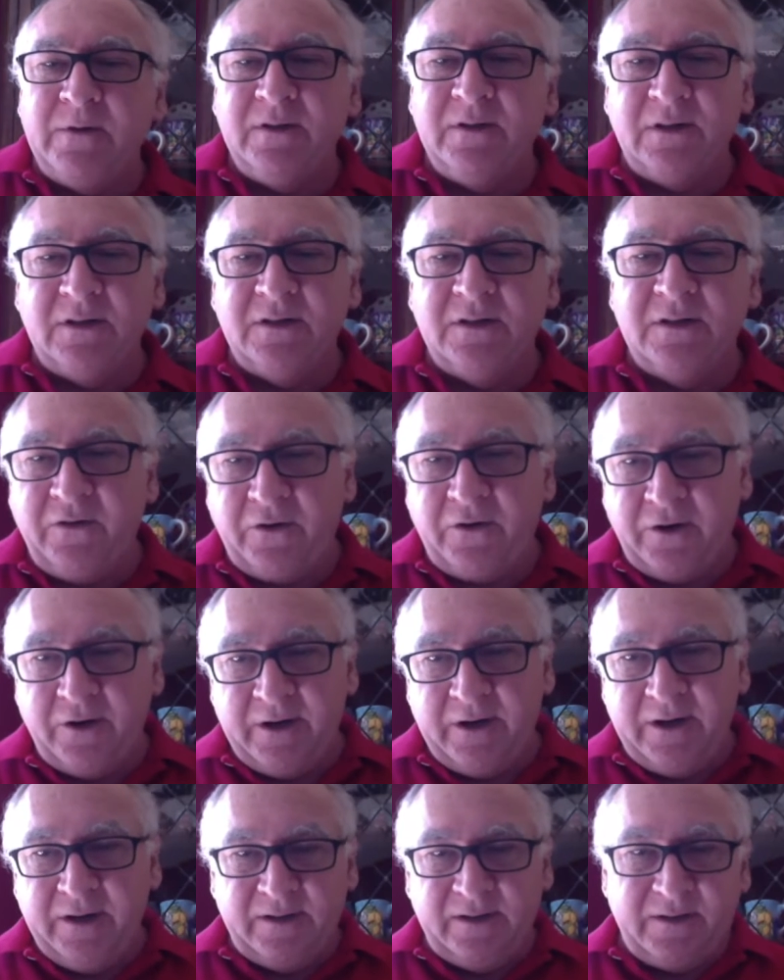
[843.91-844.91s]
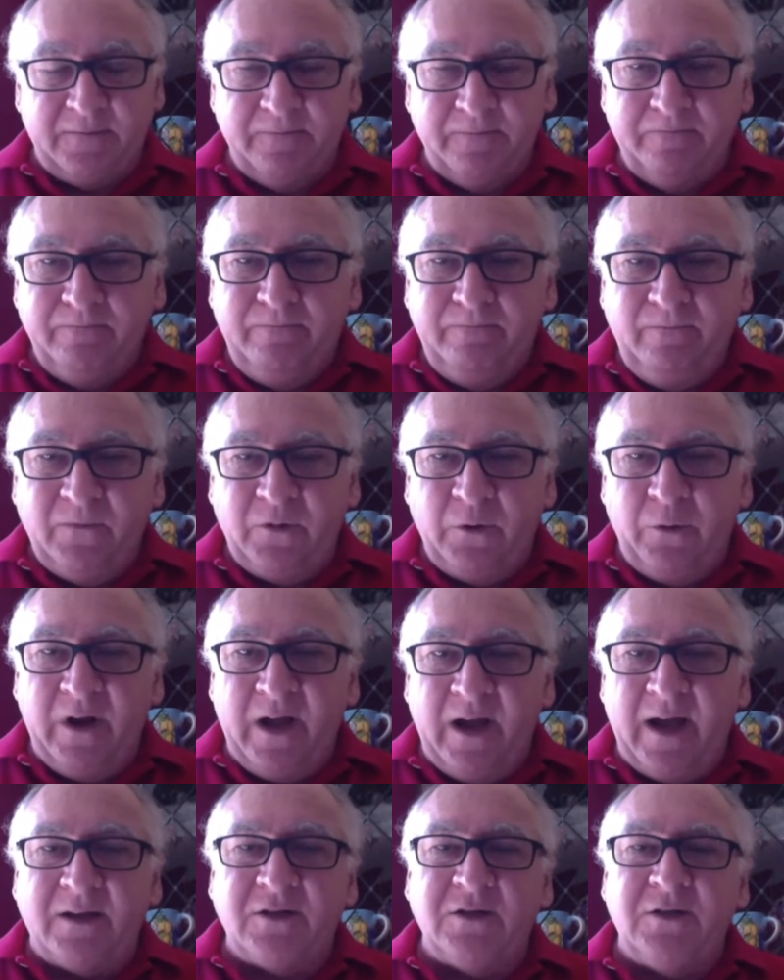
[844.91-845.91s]
as far as the
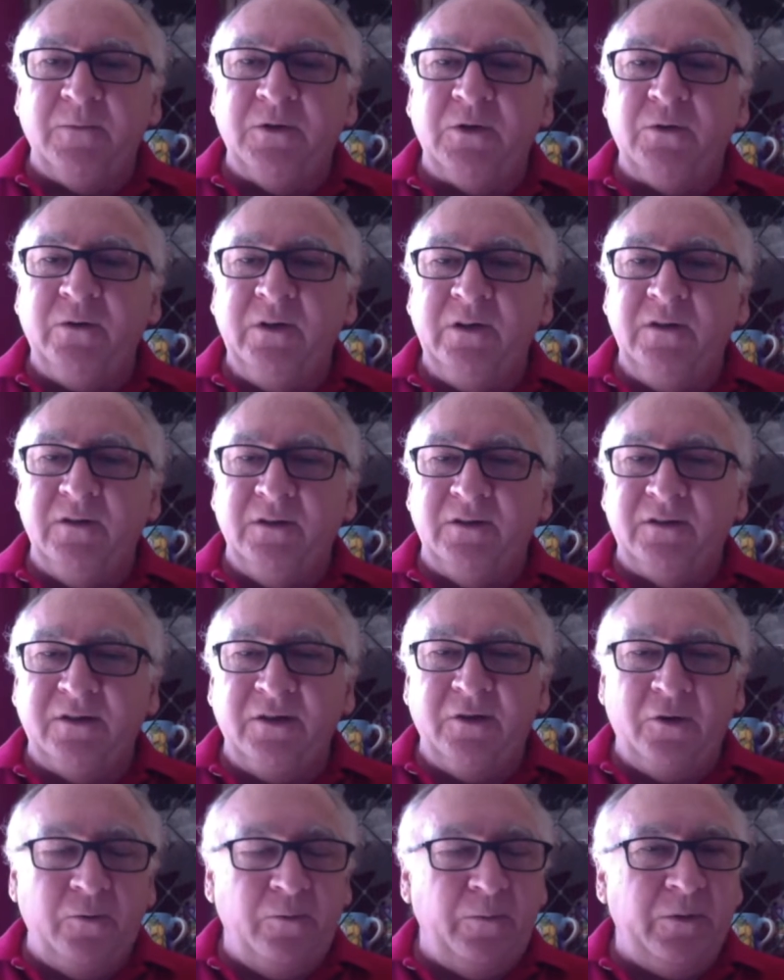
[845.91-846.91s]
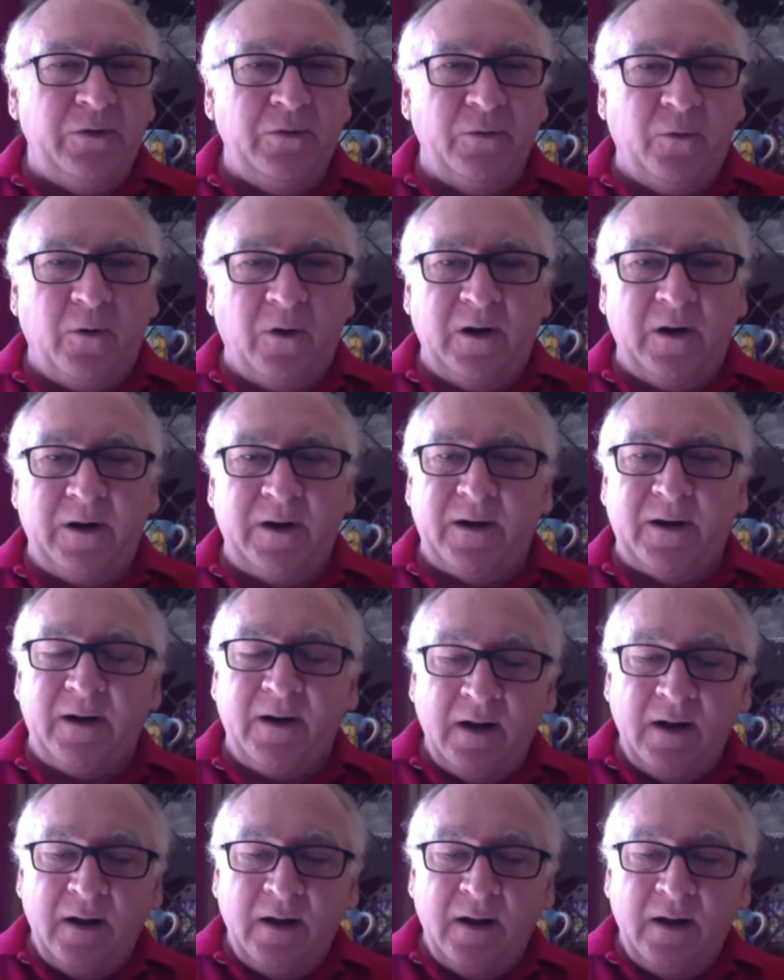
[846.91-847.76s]
reaction between the soap and the water.